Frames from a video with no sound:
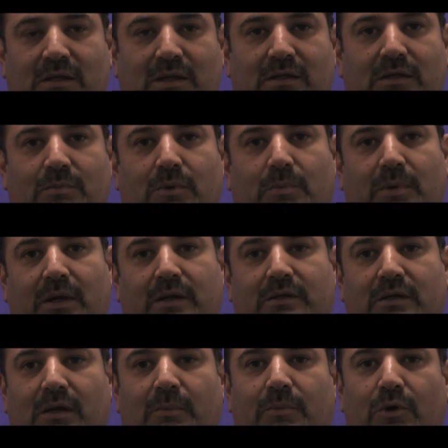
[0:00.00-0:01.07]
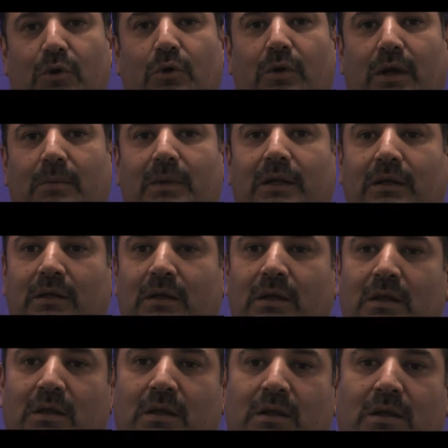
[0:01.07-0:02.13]
and I did proprietary
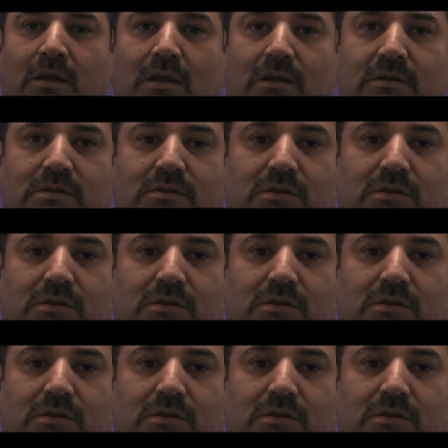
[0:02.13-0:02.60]
programming.